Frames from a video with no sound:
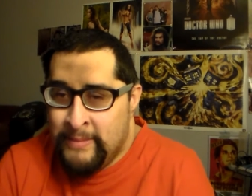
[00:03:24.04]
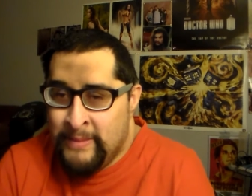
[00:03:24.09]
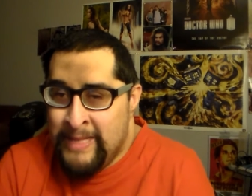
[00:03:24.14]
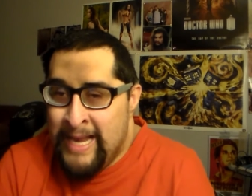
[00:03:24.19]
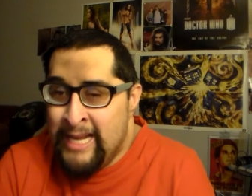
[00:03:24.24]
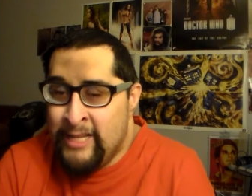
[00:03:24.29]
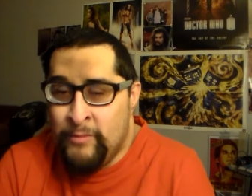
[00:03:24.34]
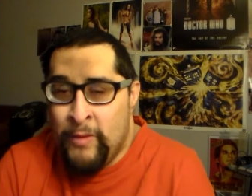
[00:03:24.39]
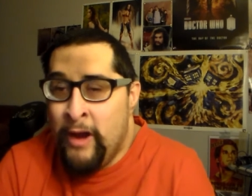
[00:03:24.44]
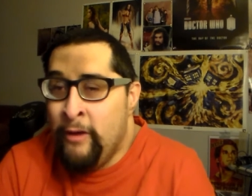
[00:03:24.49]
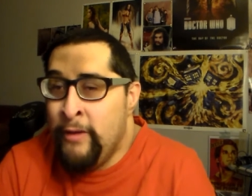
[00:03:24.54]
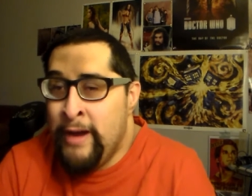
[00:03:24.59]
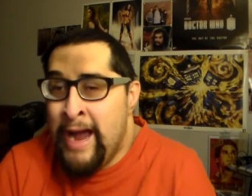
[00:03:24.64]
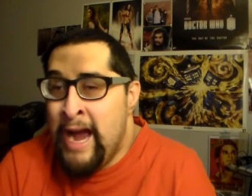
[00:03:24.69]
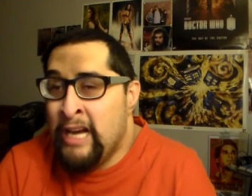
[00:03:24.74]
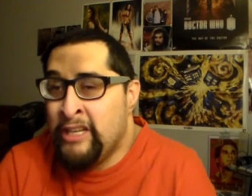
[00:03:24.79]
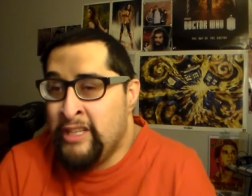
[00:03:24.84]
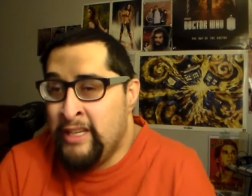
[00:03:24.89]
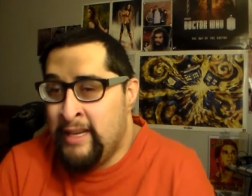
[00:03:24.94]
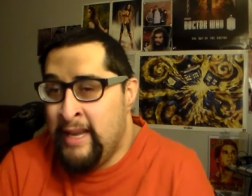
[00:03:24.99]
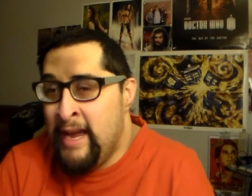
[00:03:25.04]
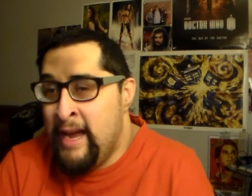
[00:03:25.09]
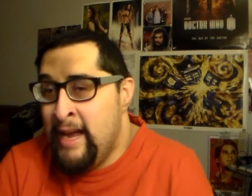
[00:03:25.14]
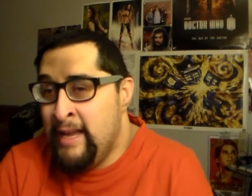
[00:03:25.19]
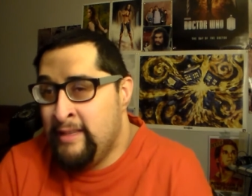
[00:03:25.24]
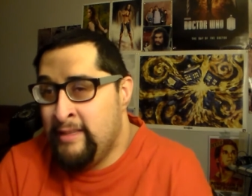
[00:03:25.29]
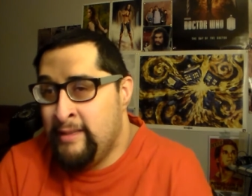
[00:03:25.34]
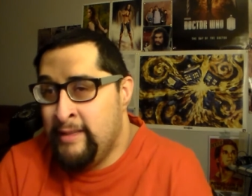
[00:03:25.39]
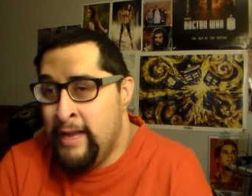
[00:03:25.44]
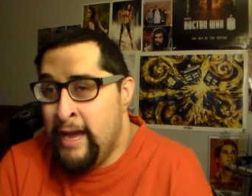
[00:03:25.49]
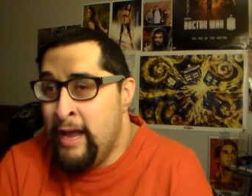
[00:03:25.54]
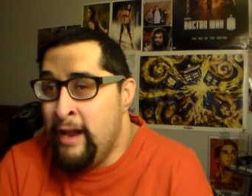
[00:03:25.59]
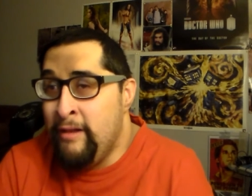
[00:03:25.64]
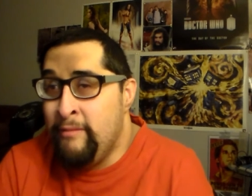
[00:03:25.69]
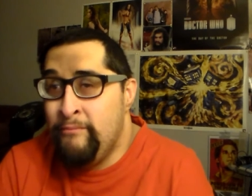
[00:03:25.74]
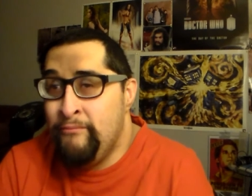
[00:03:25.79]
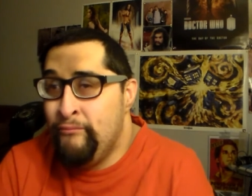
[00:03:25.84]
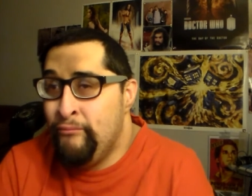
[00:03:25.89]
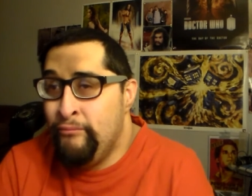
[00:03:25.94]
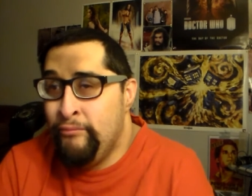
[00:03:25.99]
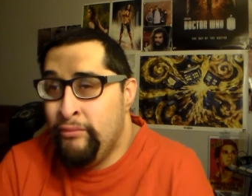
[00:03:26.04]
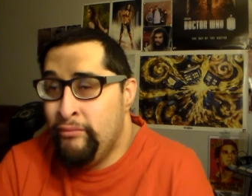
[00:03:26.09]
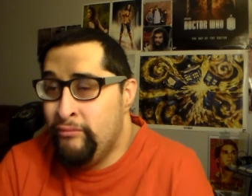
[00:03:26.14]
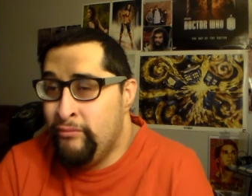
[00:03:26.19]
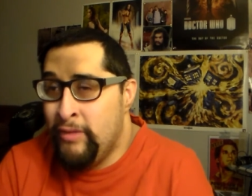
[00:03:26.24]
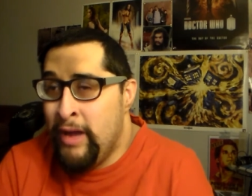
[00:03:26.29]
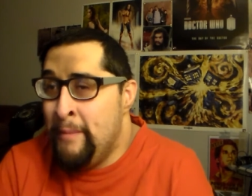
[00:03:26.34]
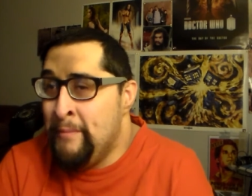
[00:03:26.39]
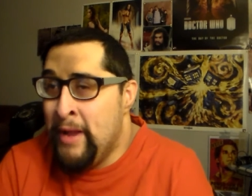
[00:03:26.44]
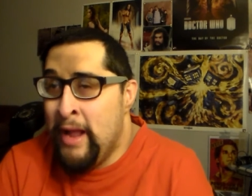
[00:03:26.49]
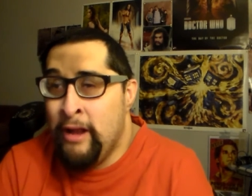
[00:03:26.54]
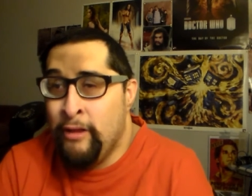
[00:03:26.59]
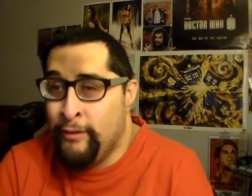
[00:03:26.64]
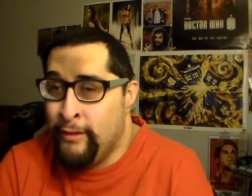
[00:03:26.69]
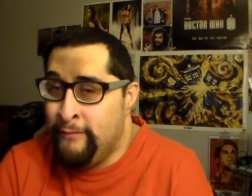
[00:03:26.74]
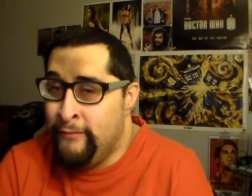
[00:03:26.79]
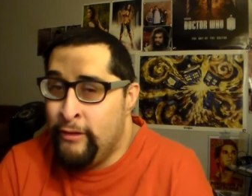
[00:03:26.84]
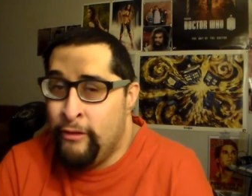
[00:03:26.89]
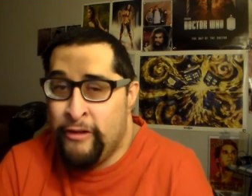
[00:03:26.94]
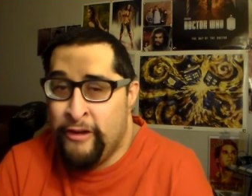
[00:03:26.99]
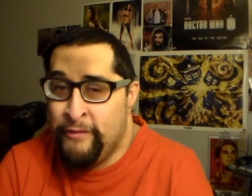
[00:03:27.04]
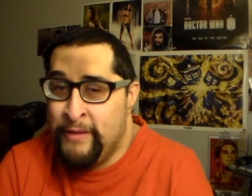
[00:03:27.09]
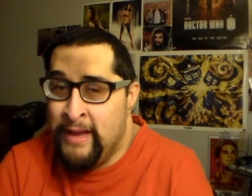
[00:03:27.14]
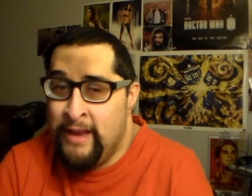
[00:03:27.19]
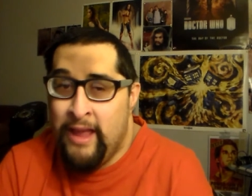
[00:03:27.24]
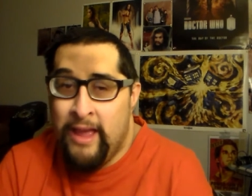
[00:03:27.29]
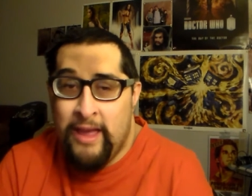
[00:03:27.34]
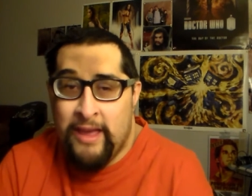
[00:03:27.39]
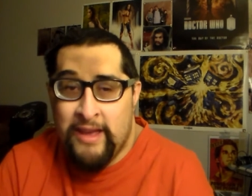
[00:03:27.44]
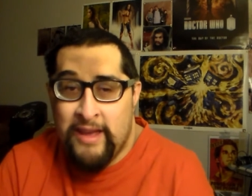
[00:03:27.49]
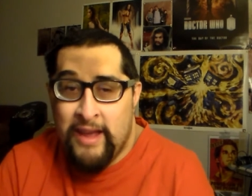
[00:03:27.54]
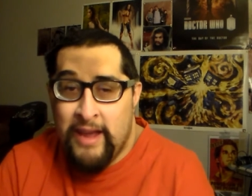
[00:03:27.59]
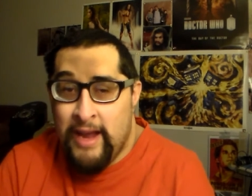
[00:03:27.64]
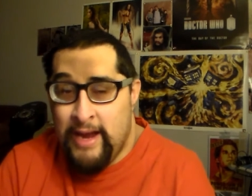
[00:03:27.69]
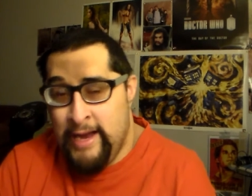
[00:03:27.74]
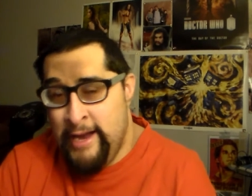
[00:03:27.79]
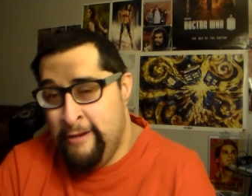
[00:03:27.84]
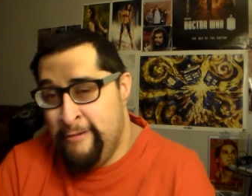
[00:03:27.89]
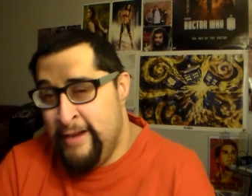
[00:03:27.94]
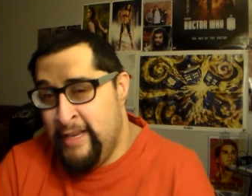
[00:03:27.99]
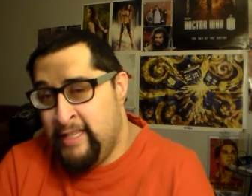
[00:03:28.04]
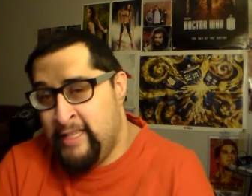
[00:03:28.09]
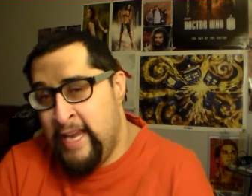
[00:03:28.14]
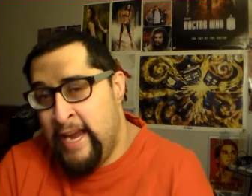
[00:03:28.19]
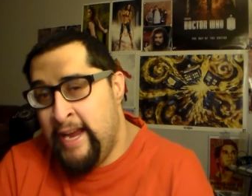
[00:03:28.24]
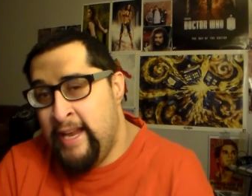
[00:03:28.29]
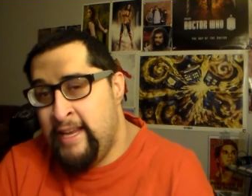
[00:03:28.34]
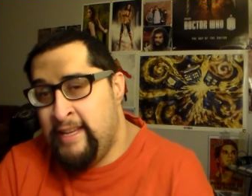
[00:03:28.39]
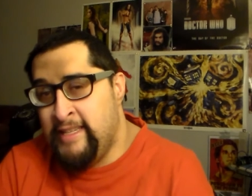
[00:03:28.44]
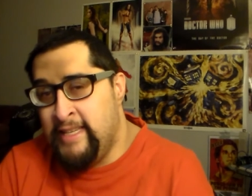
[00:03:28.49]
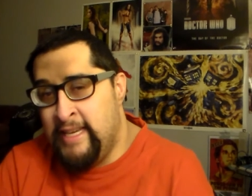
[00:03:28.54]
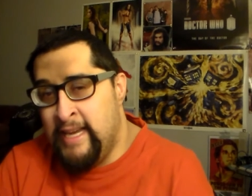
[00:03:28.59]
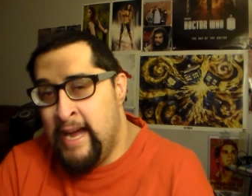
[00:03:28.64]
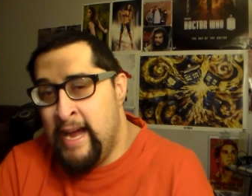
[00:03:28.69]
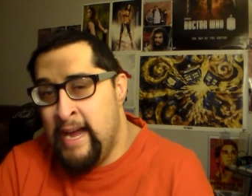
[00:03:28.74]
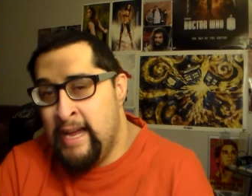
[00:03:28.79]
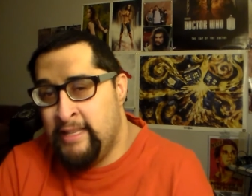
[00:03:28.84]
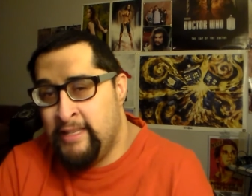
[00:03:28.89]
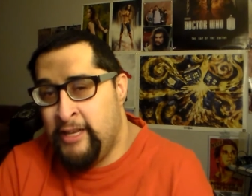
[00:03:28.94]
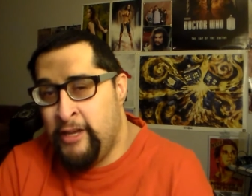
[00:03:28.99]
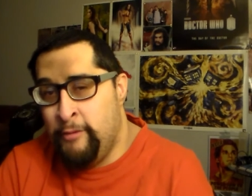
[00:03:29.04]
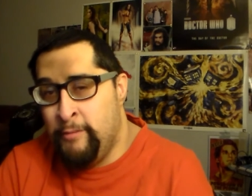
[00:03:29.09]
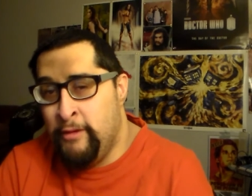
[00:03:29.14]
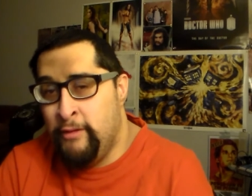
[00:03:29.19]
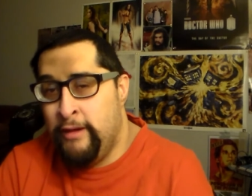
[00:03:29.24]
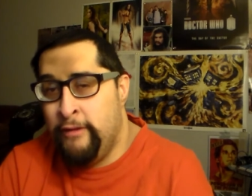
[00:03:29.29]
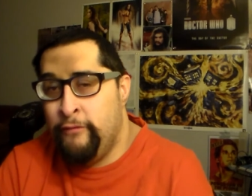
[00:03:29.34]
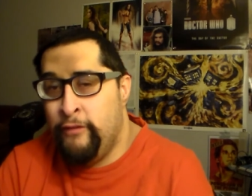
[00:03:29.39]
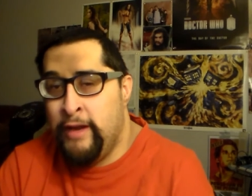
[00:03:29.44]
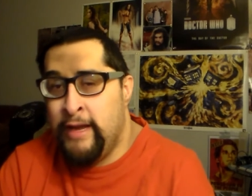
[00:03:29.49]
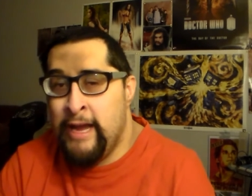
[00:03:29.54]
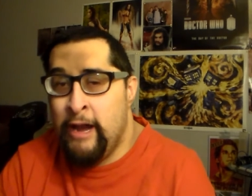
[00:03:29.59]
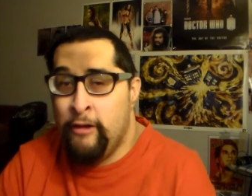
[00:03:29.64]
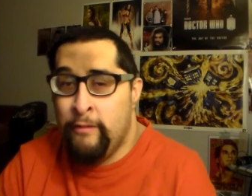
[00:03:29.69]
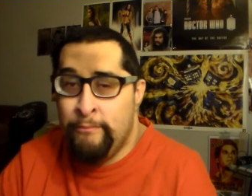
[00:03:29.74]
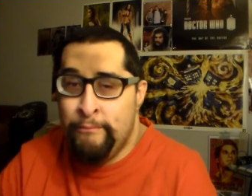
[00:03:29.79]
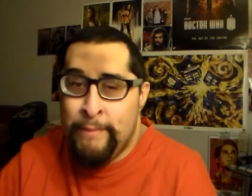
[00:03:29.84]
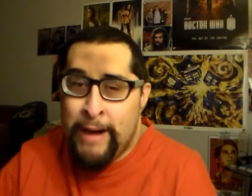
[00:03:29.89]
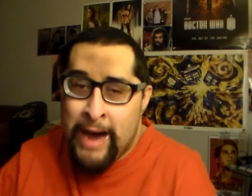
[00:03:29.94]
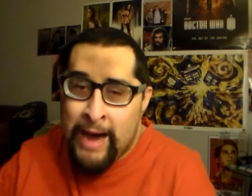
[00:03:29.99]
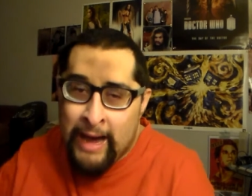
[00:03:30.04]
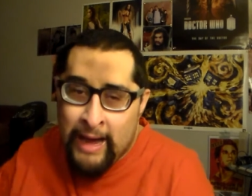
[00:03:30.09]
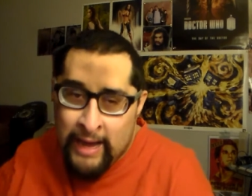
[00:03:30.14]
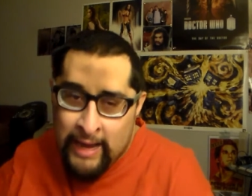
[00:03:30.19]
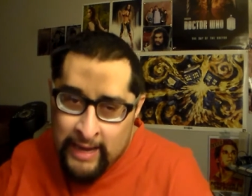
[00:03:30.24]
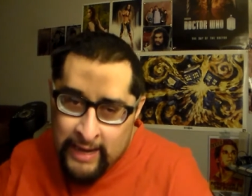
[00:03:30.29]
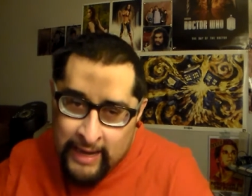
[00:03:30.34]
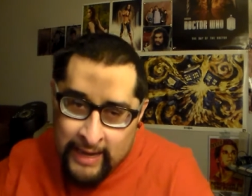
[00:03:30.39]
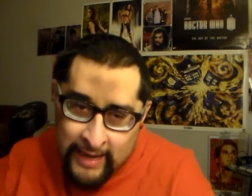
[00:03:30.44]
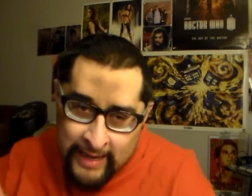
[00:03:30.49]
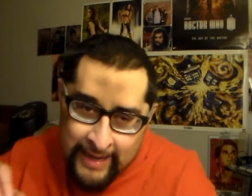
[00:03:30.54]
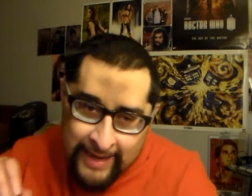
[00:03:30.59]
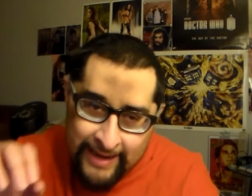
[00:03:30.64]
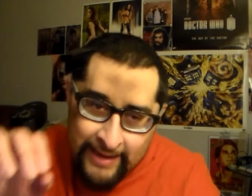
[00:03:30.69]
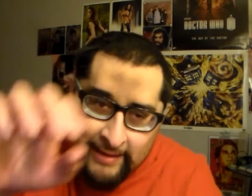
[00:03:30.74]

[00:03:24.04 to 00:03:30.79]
That's my reaction, guys. Not, I'm not looking forward to it. Anyways, take it easy, guys. Humanoid freak out. Bye.